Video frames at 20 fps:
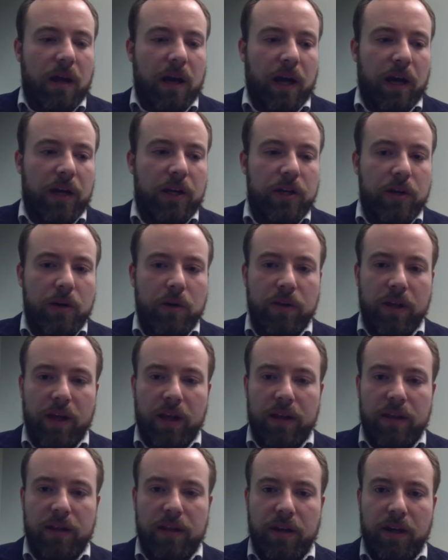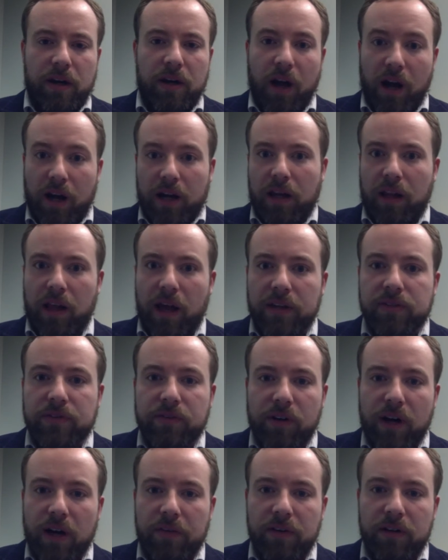I knew that they're not going to last
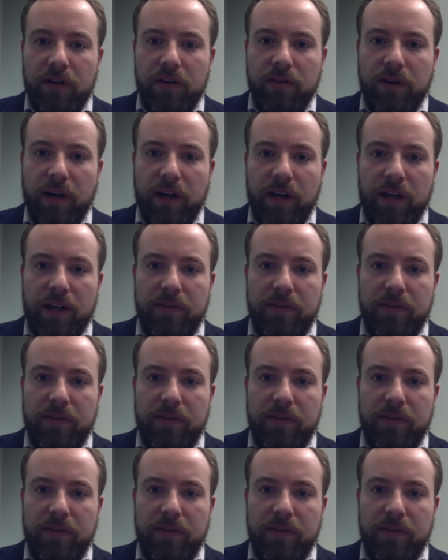forever, right?